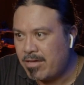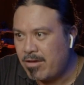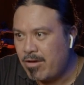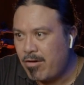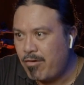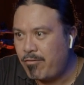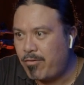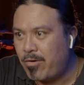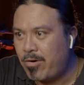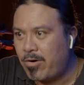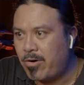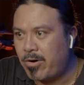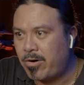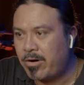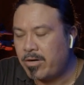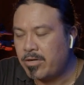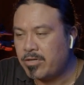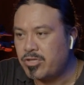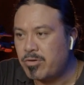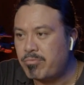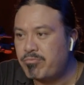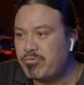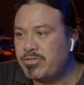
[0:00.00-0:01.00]
for
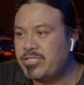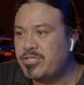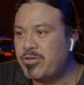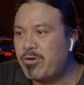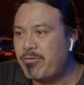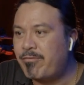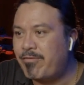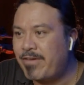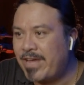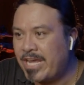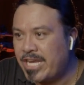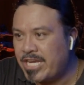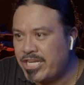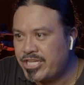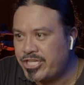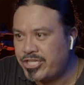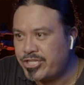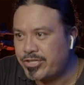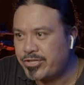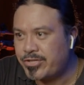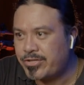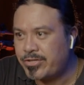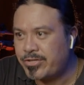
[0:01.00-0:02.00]
the
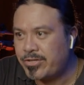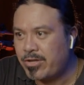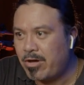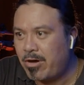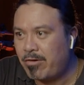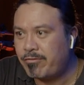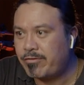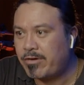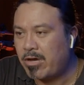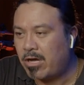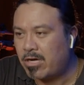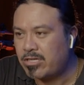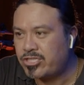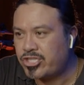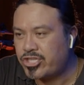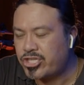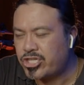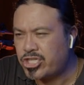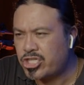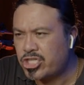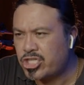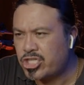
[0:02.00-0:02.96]
preservation of culture?